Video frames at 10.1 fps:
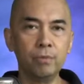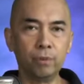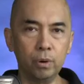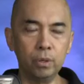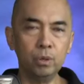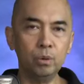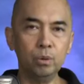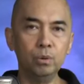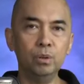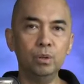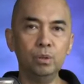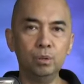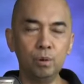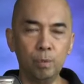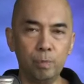for you
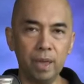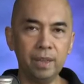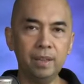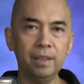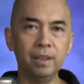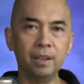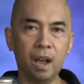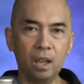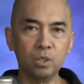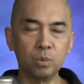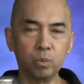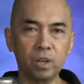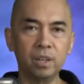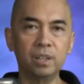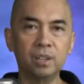to obey God's
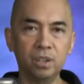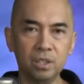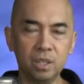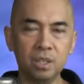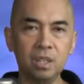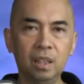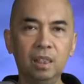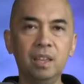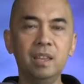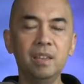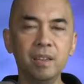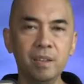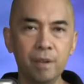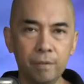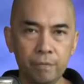word consistently,
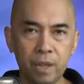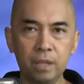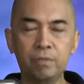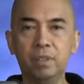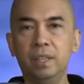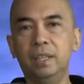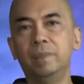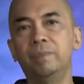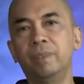faithfully.